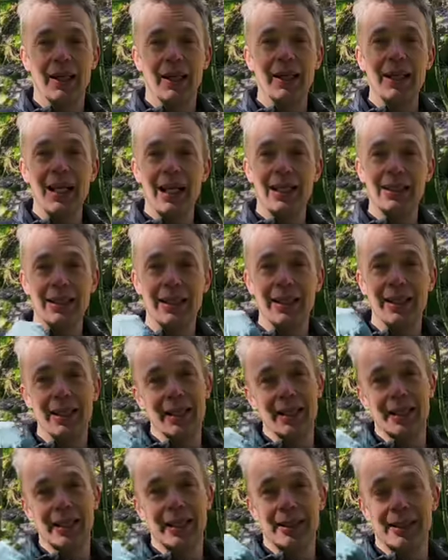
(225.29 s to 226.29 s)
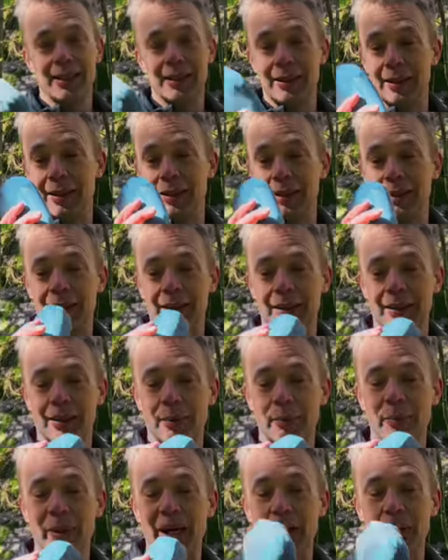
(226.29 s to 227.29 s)
And lastly, a little
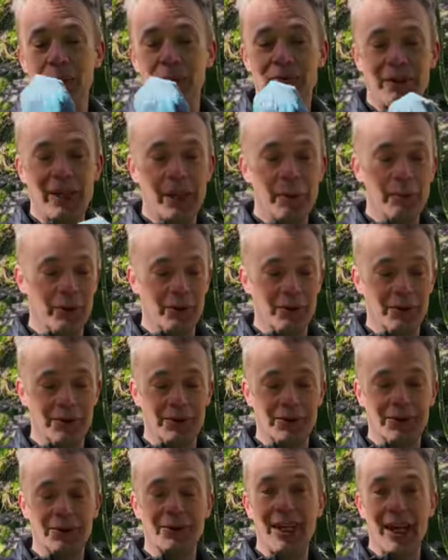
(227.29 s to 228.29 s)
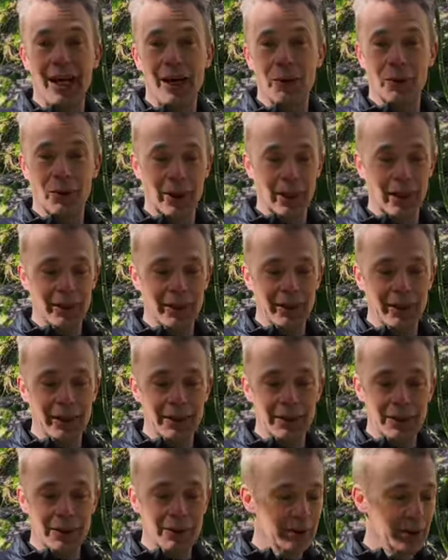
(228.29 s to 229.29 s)
microfiber towel.
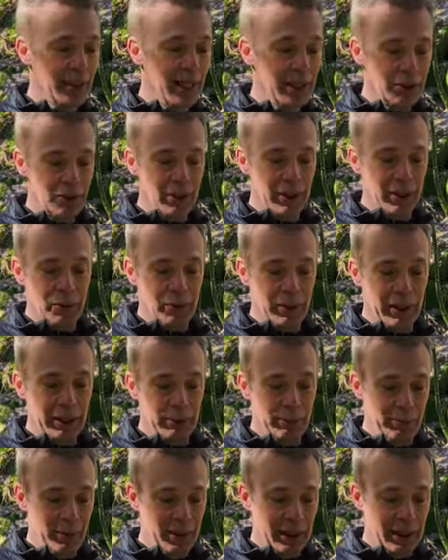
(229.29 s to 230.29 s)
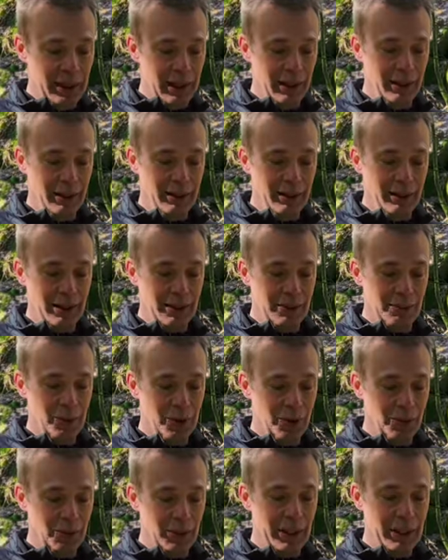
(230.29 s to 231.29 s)
It's actually quite big, this
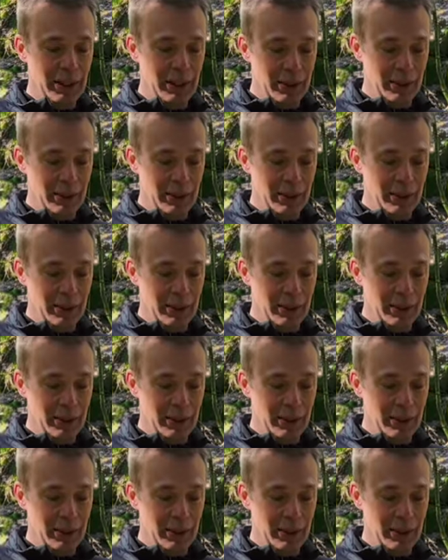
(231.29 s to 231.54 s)
small one.